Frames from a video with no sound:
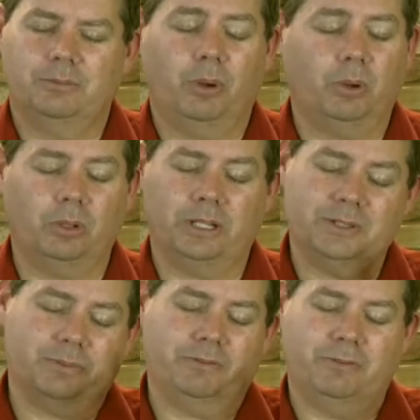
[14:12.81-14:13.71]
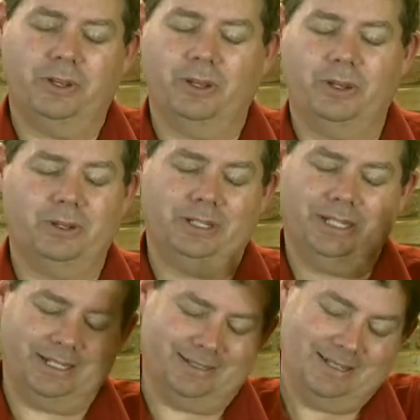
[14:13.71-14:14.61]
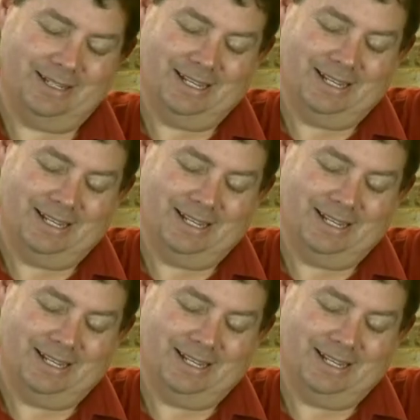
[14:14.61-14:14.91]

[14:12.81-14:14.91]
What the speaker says: Paul, as we've heard in